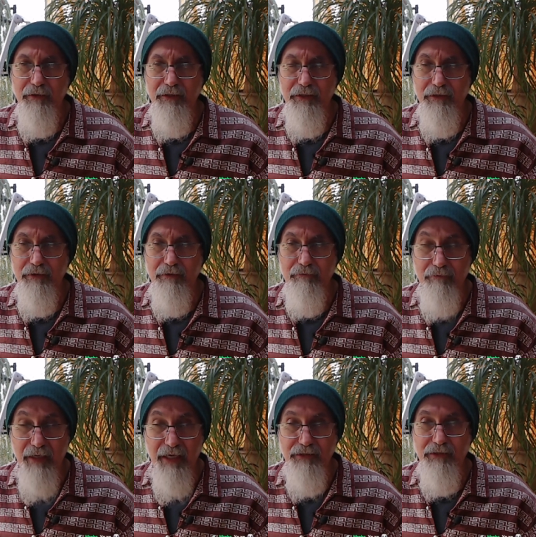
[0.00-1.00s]
a
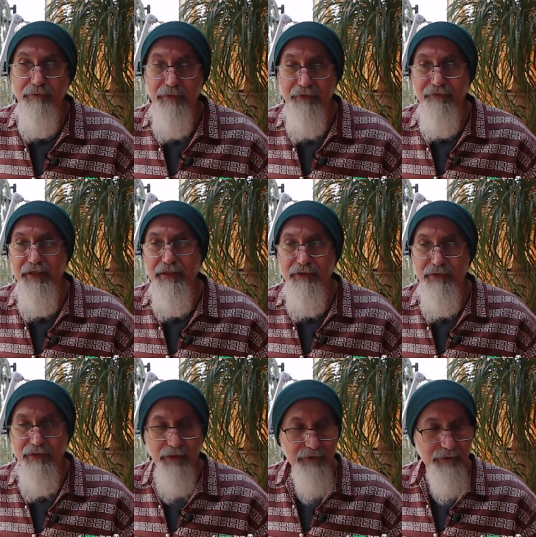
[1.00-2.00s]
mask on my
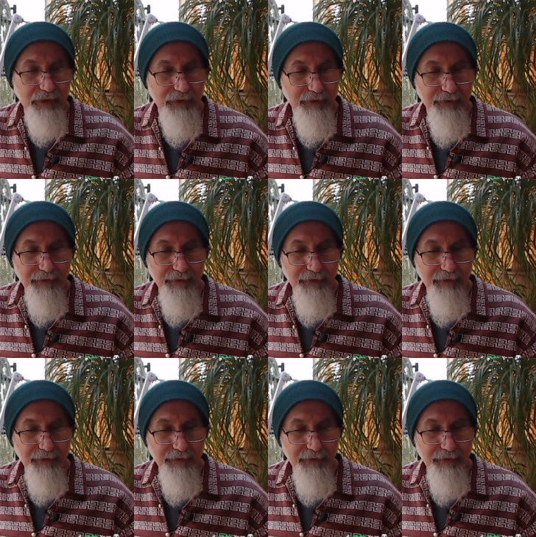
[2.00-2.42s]
face, right?